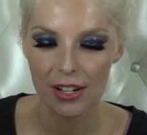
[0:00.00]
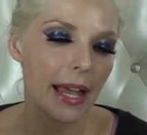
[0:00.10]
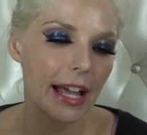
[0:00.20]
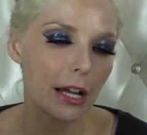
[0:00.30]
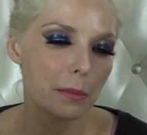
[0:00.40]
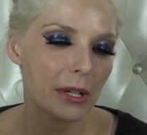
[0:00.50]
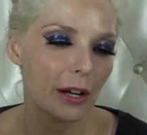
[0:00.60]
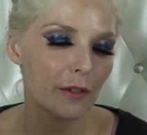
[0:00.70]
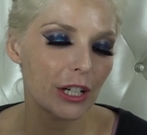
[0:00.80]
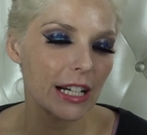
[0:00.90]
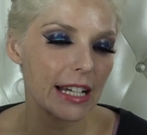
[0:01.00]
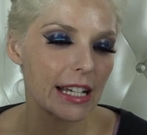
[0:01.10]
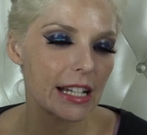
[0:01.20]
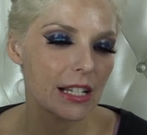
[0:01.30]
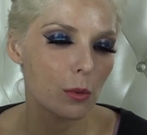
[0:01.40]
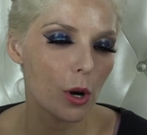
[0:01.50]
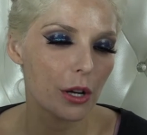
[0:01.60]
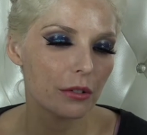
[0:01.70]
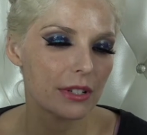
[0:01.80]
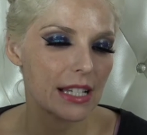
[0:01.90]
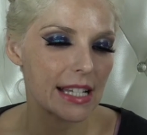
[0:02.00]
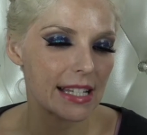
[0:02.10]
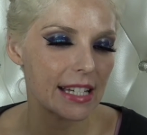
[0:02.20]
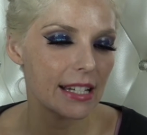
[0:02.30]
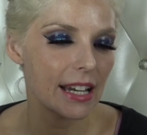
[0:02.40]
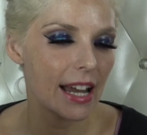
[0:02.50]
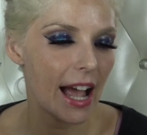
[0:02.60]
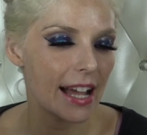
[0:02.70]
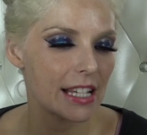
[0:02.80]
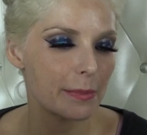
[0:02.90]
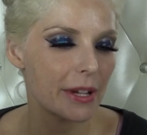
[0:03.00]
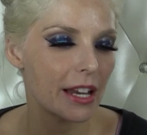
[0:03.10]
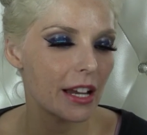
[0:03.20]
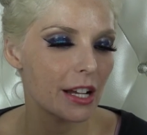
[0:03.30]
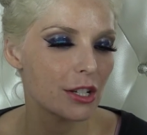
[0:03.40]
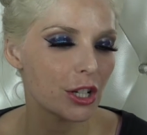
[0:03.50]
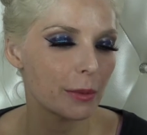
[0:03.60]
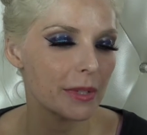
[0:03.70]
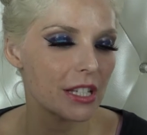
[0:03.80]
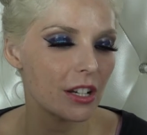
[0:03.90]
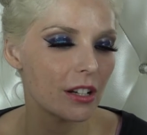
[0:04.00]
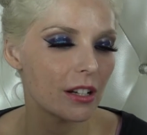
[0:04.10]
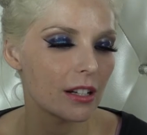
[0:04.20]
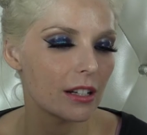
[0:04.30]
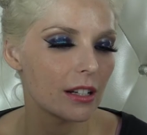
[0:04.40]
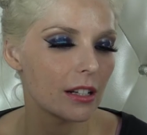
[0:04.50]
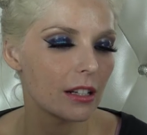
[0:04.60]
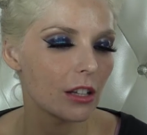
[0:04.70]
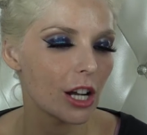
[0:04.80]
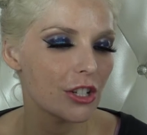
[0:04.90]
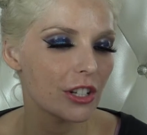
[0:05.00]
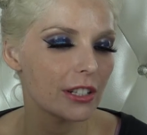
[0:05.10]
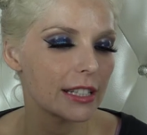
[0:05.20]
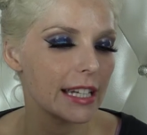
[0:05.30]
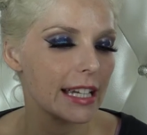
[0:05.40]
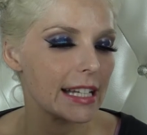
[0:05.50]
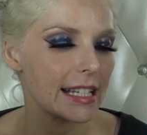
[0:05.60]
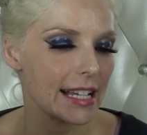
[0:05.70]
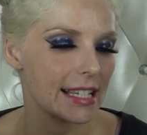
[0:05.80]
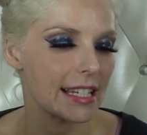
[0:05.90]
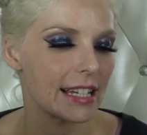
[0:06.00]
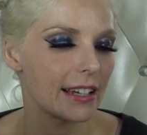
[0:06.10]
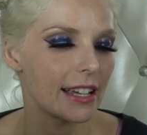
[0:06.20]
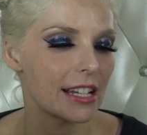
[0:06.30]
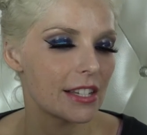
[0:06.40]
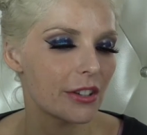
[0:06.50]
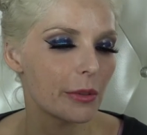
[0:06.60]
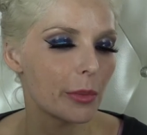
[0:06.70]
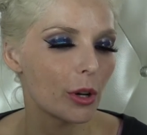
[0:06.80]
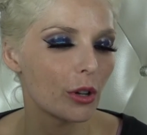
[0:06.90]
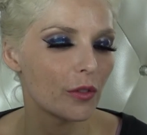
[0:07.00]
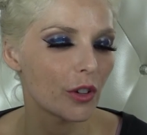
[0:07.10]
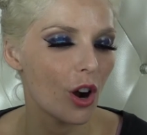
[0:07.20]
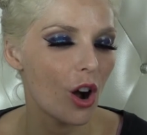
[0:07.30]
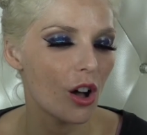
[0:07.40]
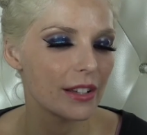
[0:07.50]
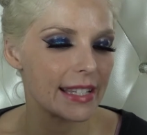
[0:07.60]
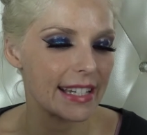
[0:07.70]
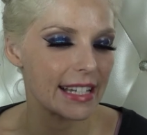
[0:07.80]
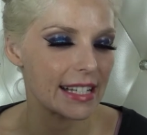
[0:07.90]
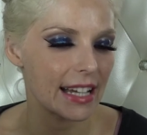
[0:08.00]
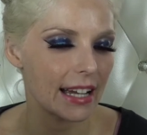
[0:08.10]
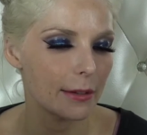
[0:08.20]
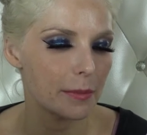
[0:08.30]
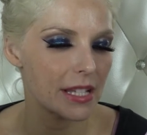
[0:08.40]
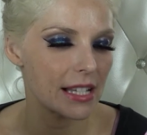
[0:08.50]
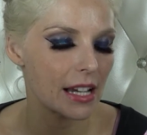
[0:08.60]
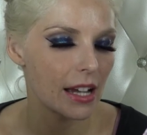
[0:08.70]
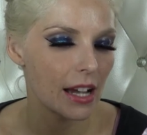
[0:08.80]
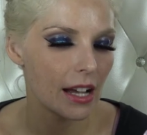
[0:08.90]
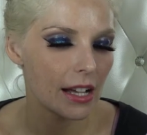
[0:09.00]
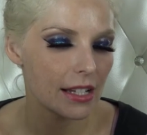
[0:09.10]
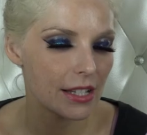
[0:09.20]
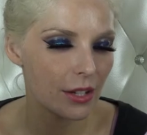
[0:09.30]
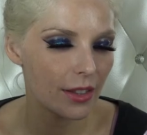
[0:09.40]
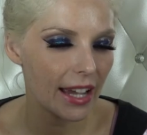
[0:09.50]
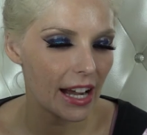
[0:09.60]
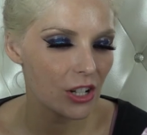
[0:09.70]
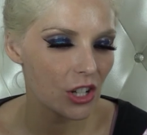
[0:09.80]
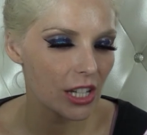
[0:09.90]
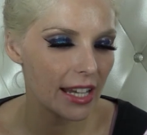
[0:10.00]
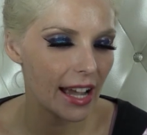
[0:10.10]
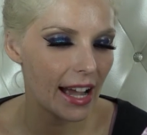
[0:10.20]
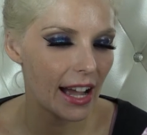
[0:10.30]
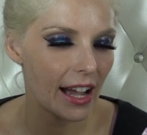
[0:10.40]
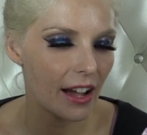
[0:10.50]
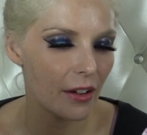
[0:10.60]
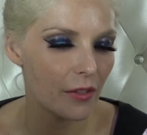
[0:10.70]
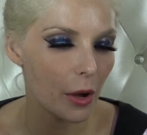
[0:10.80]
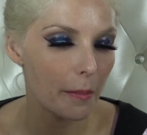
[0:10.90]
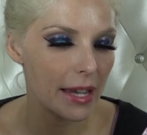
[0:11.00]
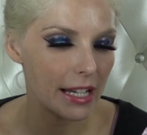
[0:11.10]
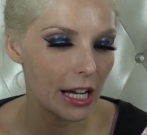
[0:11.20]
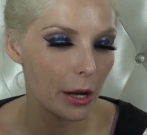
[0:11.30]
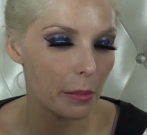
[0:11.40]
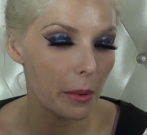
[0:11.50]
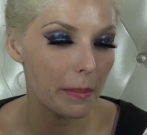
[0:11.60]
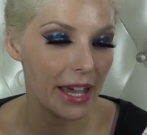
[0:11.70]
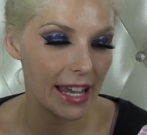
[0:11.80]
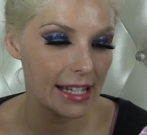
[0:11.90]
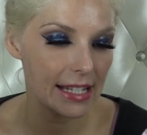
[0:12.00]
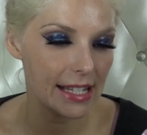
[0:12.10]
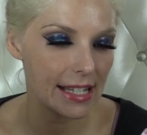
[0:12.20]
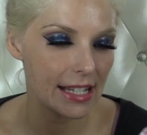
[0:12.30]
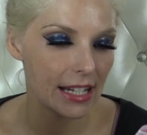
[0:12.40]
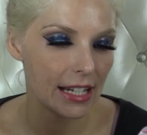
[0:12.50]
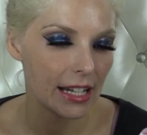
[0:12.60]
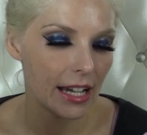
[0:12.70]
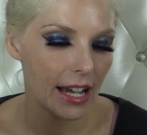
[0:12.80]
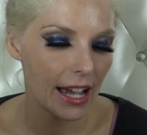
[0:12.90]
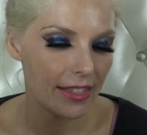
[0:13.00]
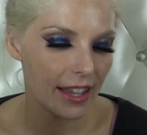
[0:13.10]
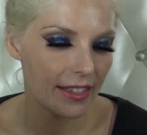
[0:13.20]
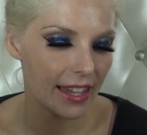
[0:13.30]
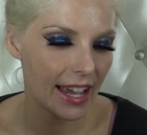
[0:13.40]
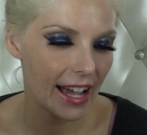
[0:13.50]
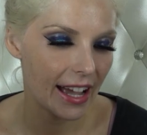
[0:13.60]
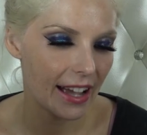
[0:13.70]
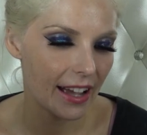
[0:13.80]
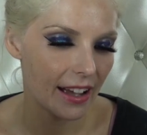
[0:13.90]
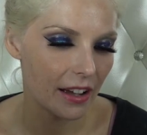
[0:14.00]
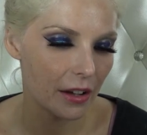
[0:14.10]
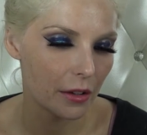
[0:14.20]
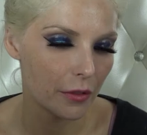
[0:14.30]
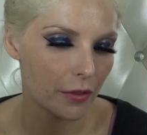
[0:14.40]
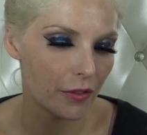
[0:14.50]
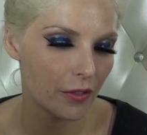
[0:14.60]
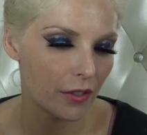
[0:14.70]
Makeup Cover is water resistant and has been dermatologically tested. It is suitable for all skin types. So they actually have a makeup base, and then they have